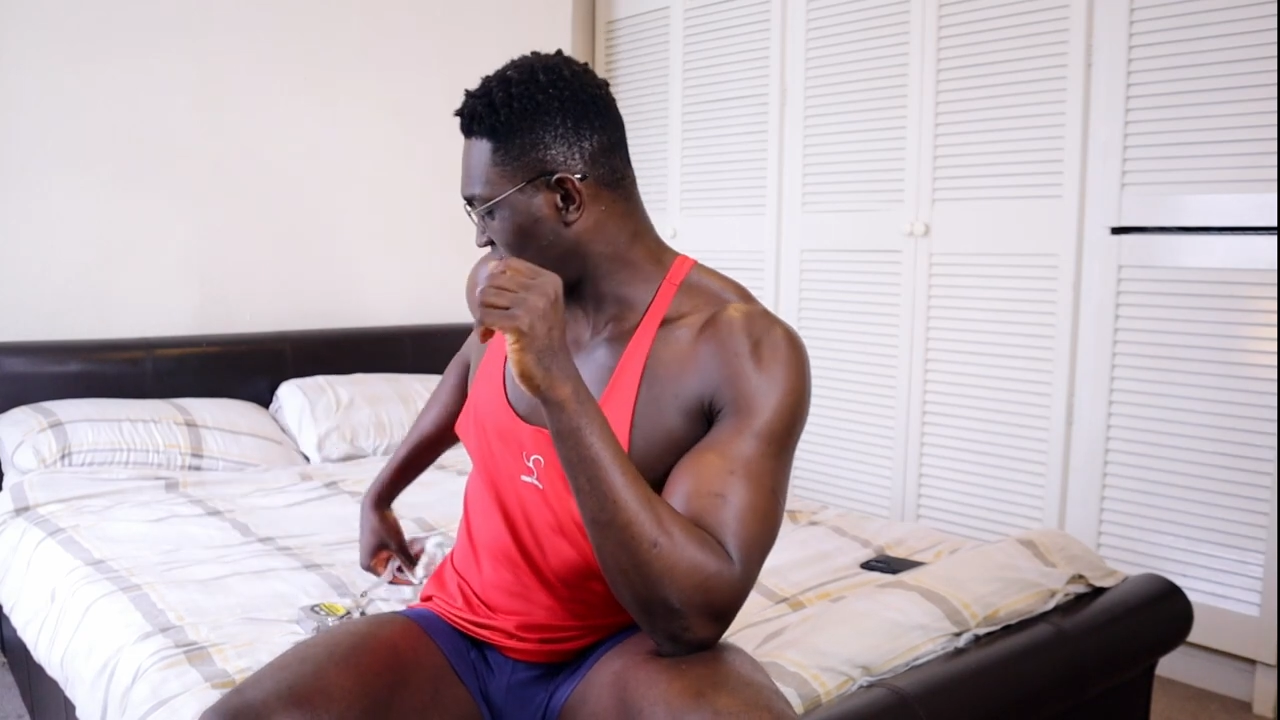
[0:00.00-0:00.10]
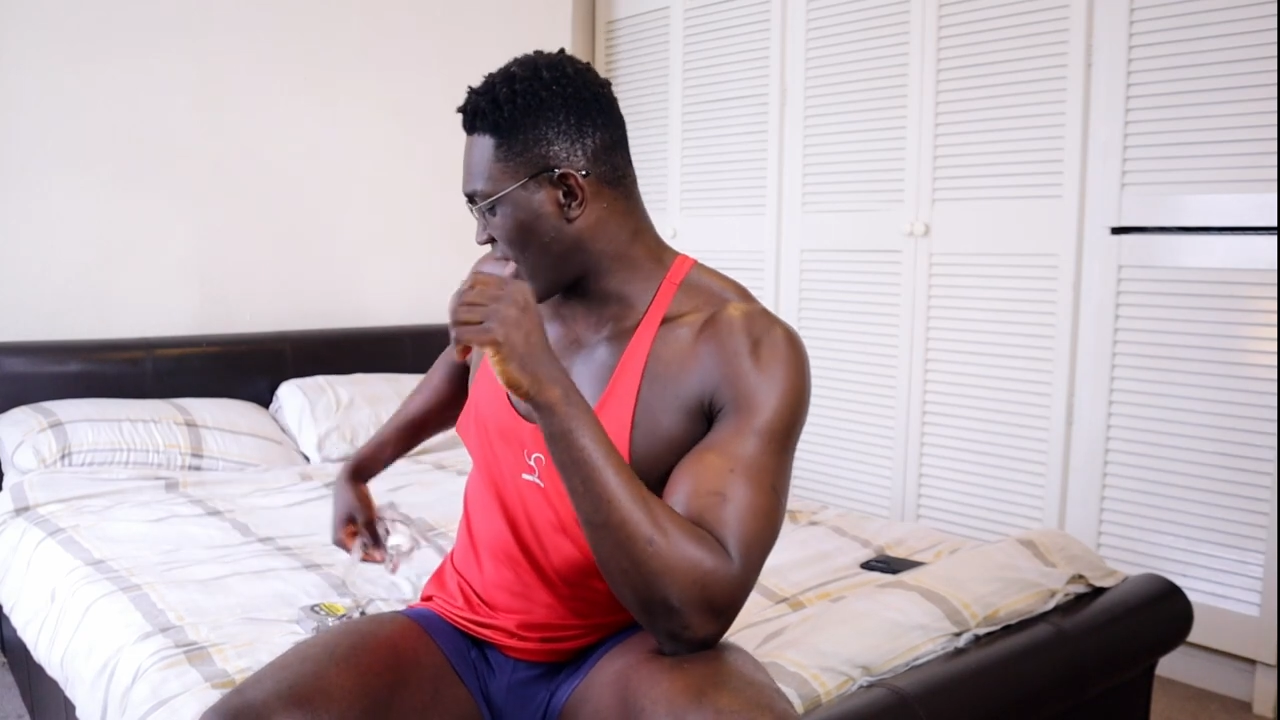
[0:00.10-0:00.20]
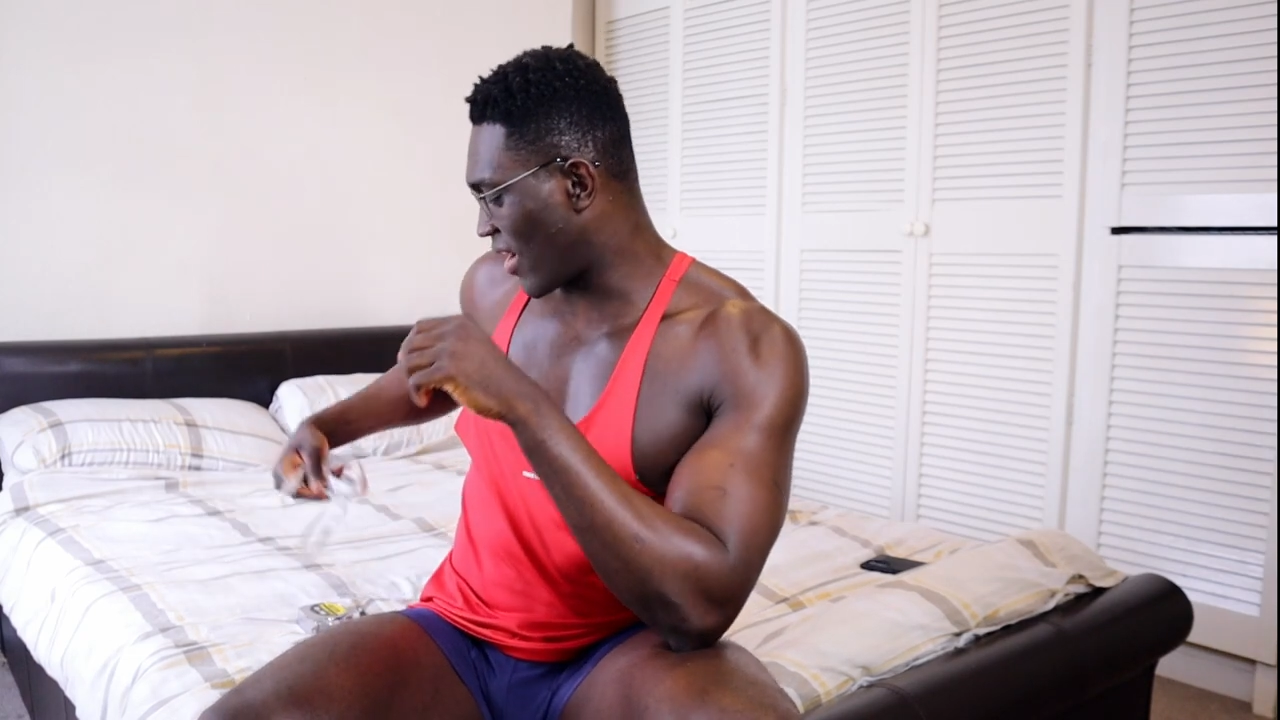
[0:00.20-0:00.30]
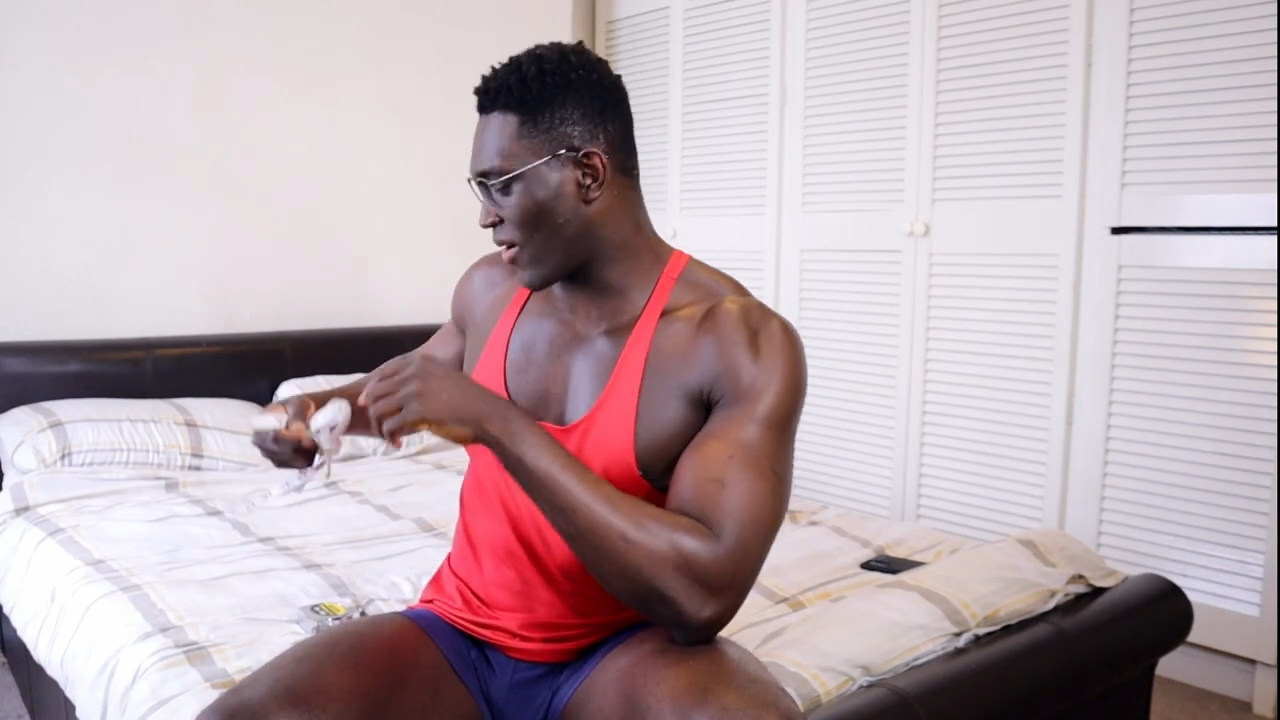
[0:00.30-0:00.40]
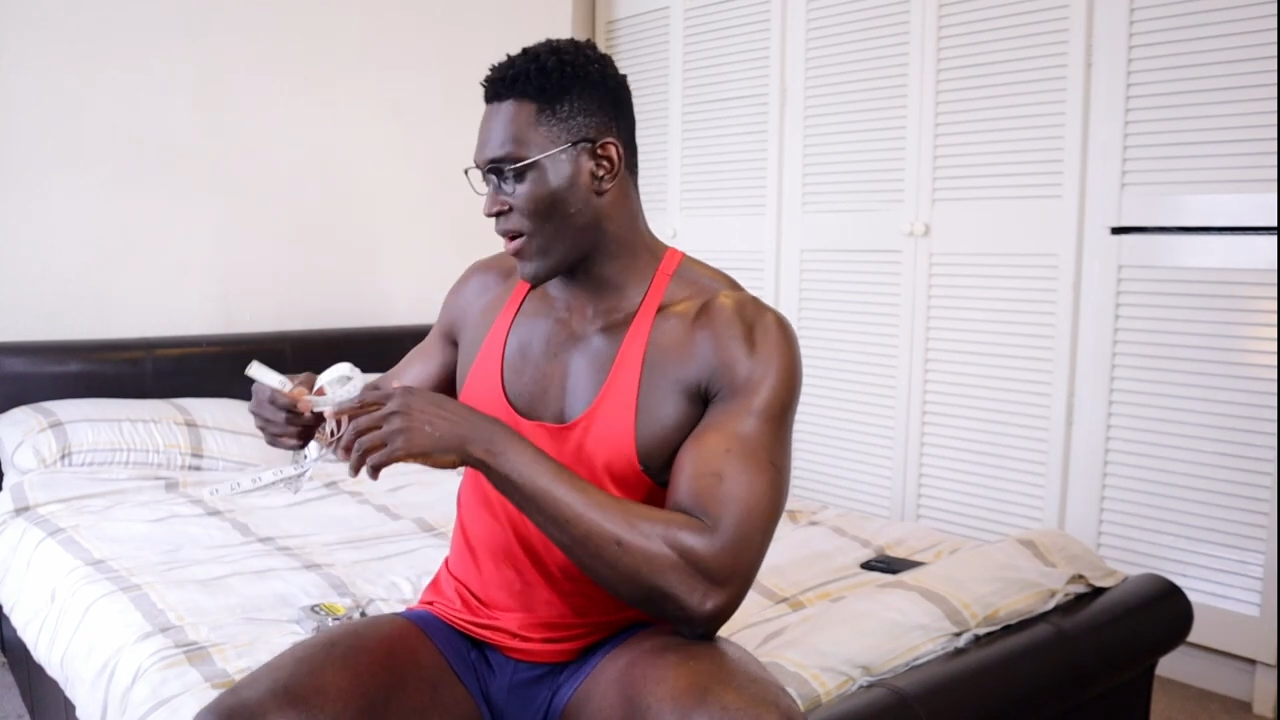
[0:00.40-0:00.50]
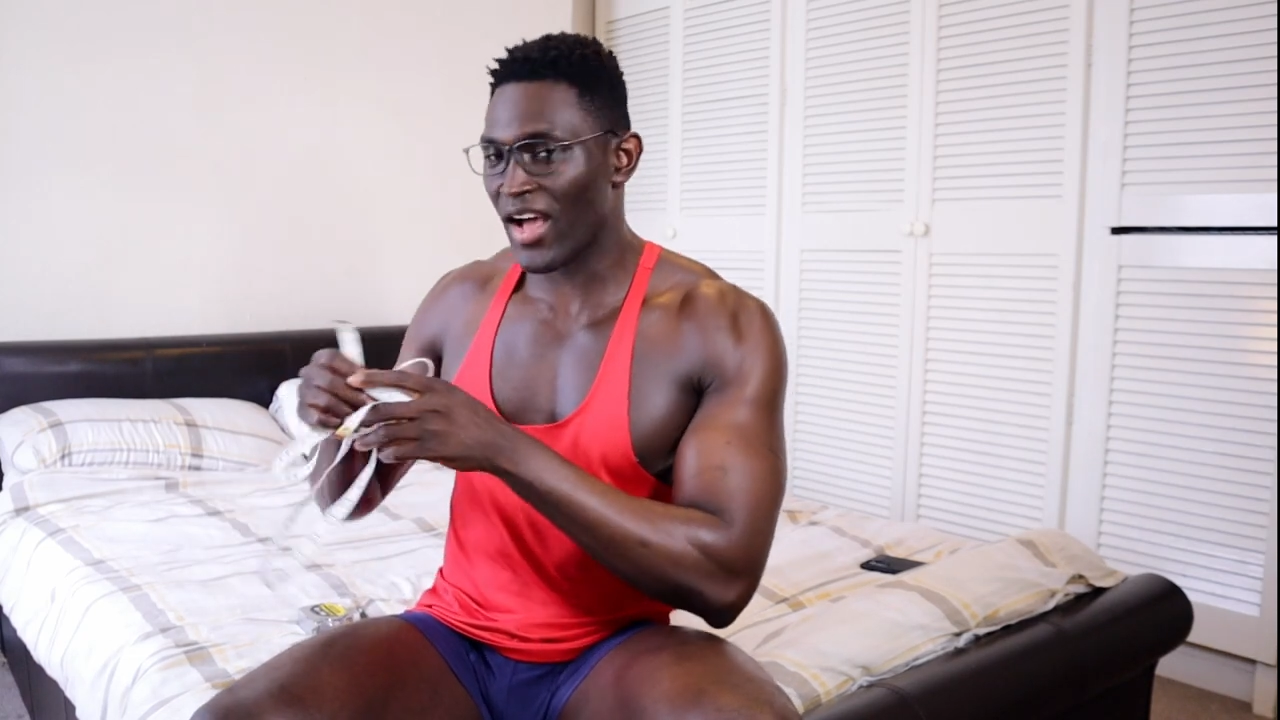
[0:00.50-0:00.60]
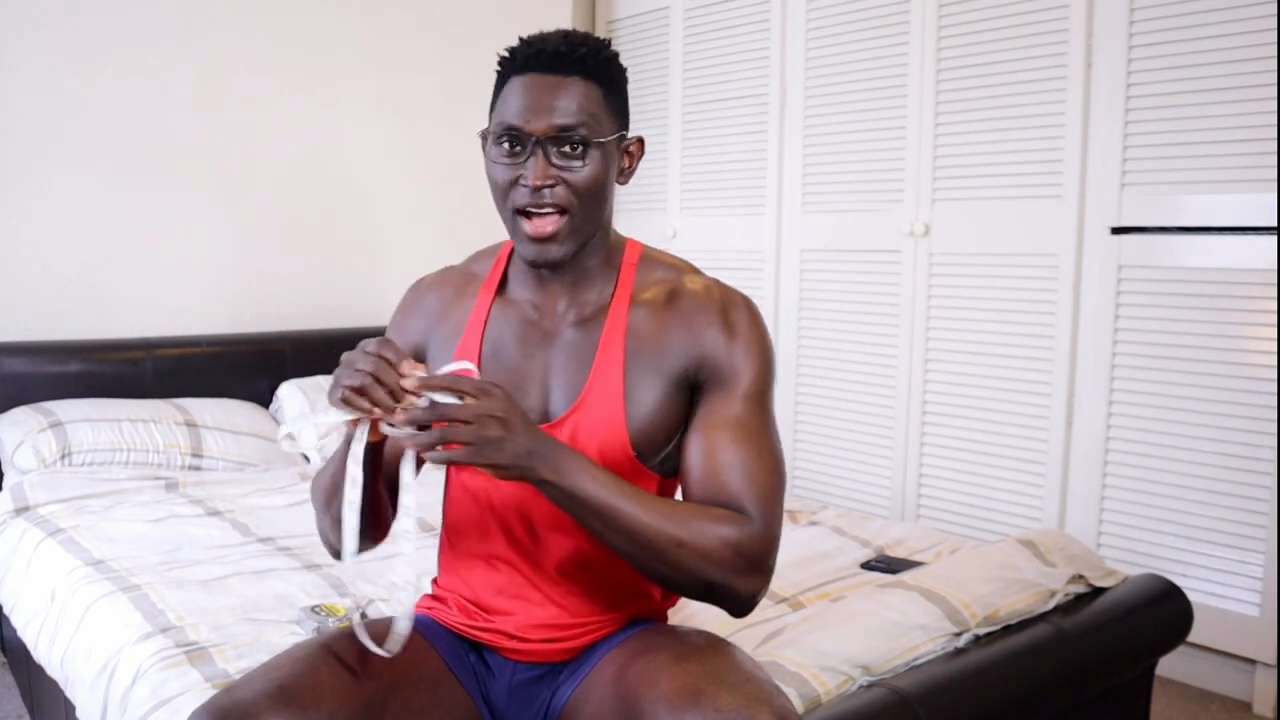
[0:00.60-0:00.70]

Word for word: now